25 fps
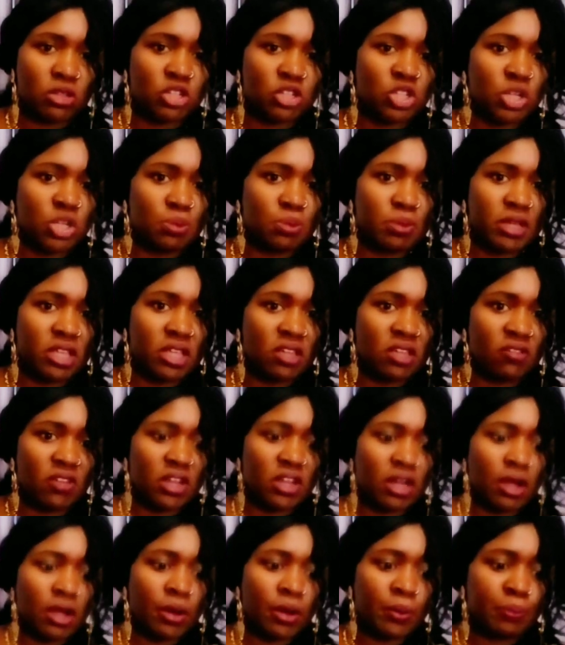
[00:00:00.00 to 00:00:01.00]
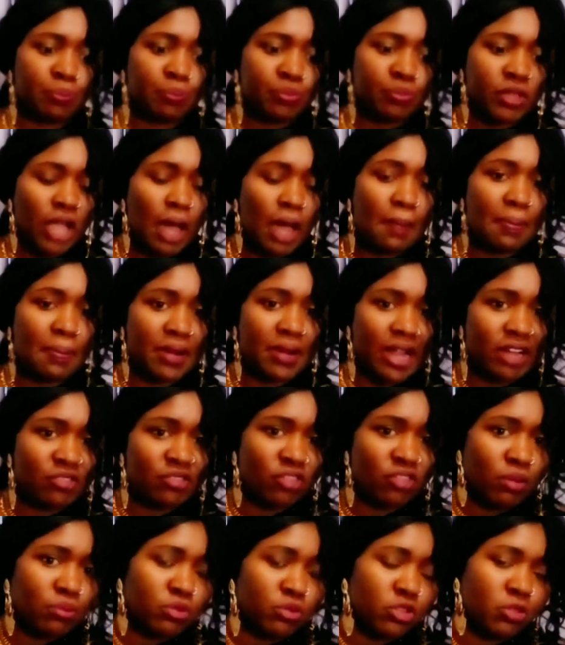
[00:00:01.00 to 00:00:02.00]
They should be given a
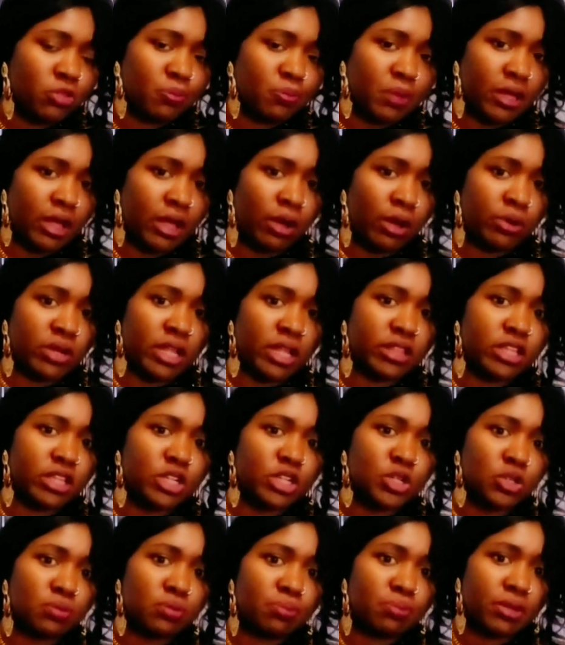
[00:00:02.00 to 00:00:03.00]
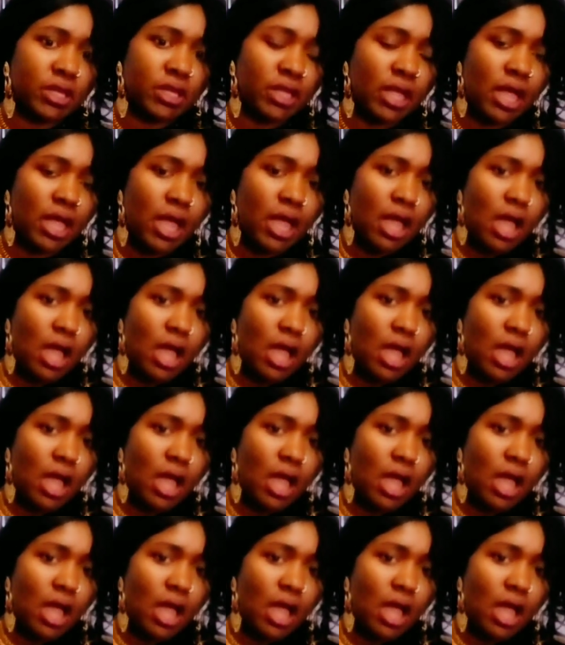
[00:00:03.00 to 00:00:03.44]
platform to speak out, and they should be